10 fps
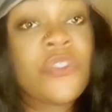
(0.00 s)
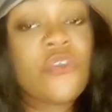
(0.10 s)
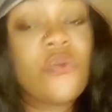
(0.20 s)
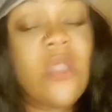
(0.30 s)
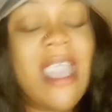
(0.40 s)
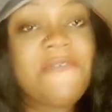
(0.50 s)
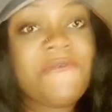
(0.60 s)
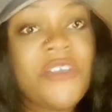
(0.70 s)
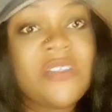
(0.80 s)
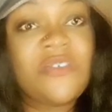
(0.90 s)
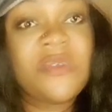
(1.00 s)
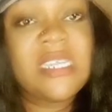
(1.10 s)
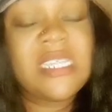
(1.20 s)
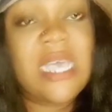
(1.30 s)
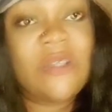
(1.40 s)
you are filtering
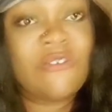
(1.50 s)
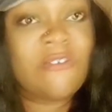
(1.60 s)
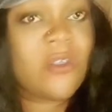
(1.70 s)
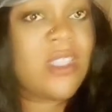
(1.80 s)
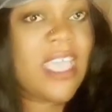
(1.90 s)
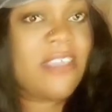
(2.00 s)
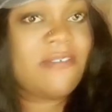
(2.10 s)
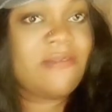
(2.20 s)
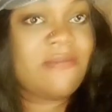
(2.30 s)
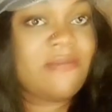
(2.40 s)
it out of your life.